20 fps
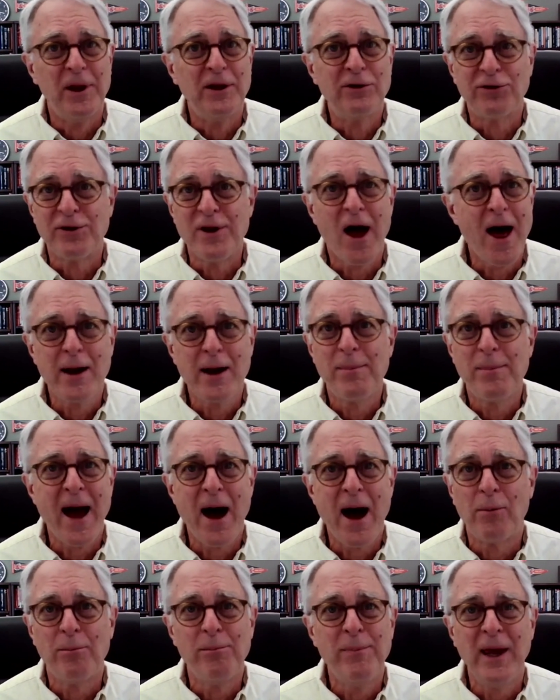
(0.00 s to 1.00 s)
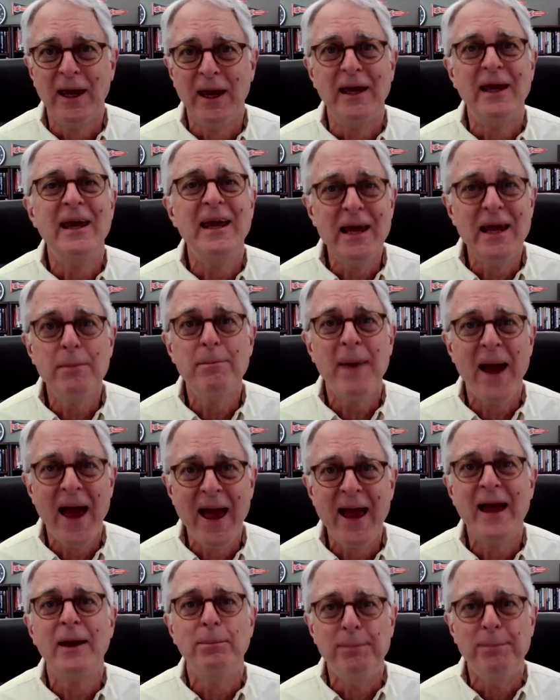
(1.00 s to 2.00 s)
It's not about me. He
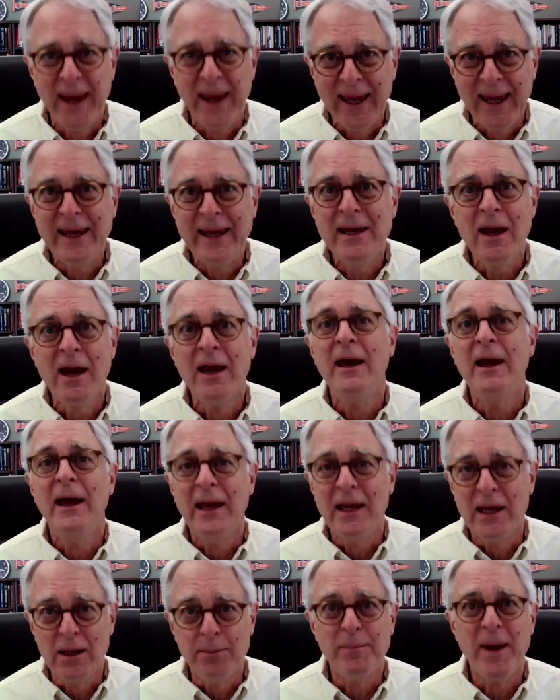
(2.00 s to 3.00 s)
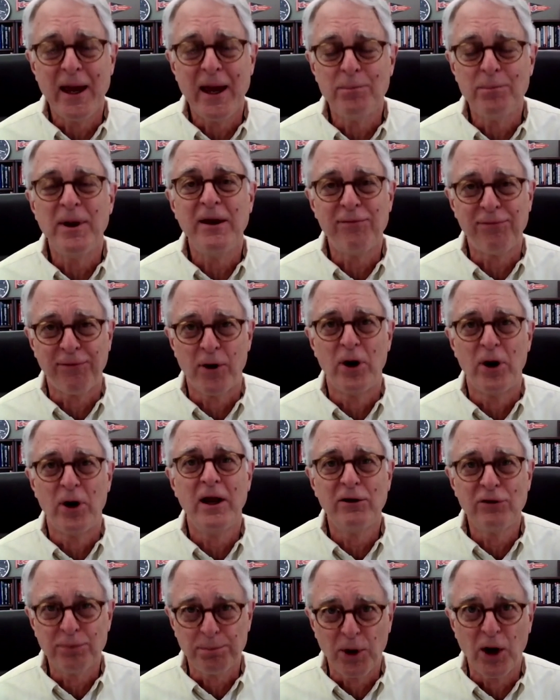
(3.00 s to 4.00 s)
made me. He made me for
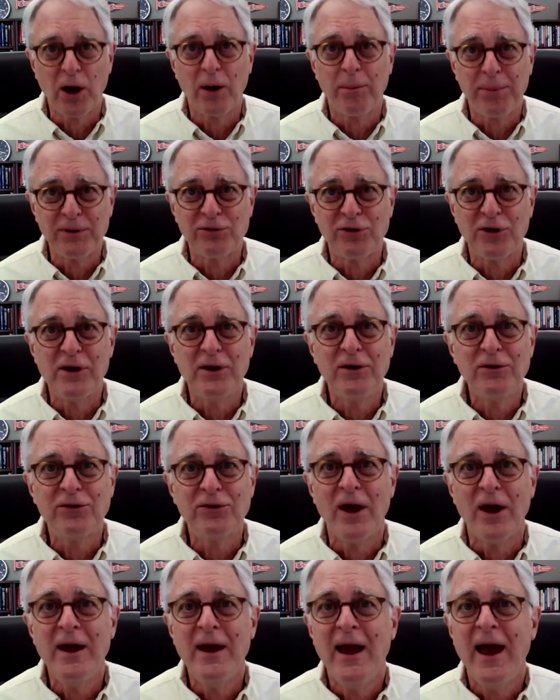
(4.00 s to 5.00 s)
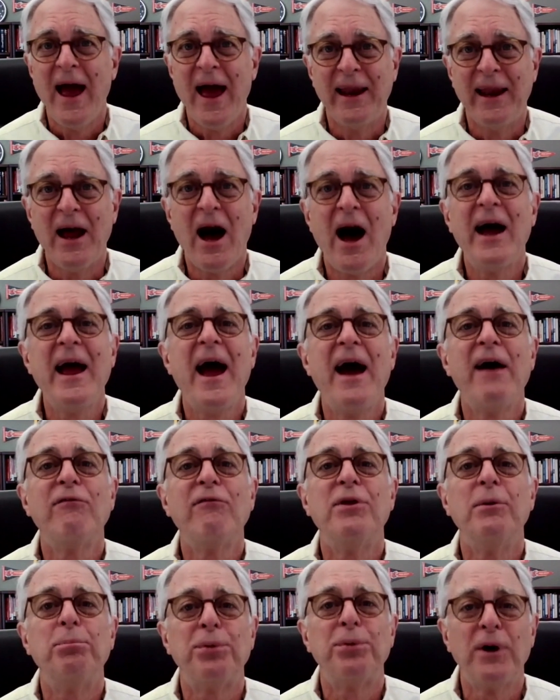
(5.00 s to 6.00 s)
his purposes, and I
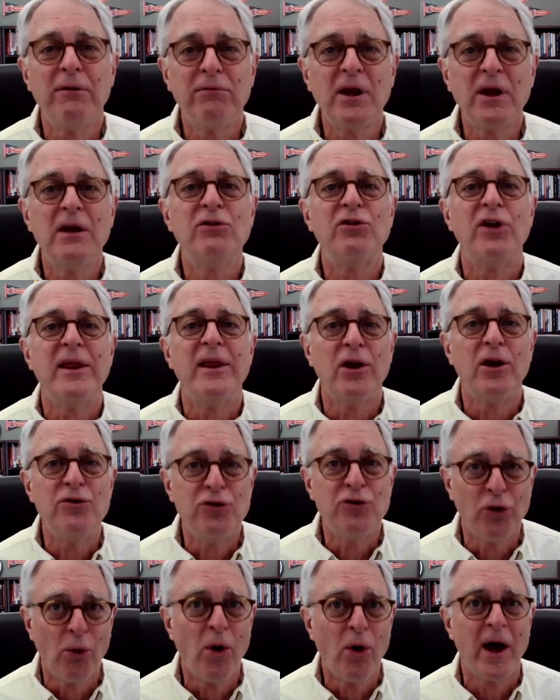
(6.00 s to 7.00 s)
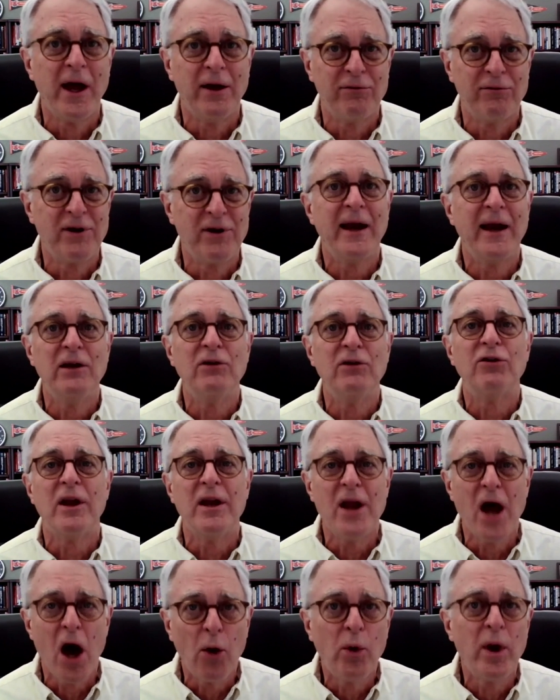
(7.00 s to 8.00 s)
have the privilege and the joy of getting to
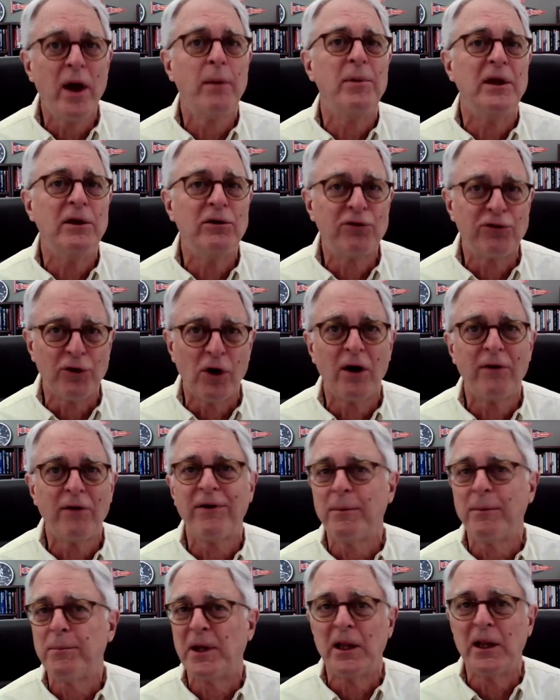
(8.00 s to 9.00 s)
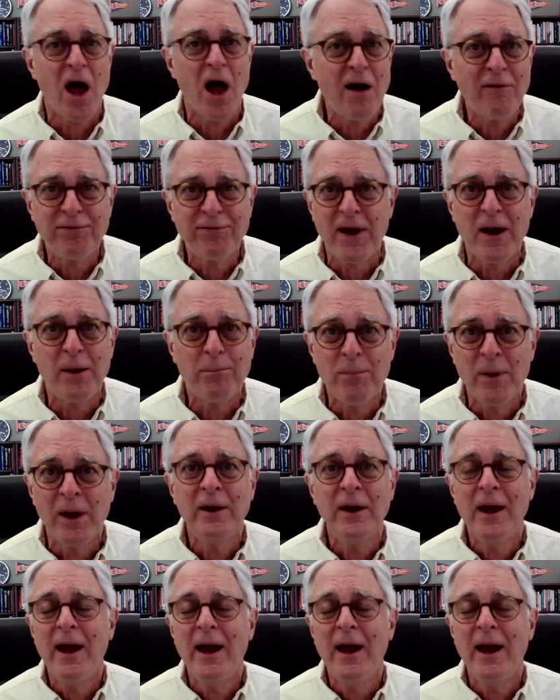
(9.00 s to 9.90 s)
know him and serve him and love him.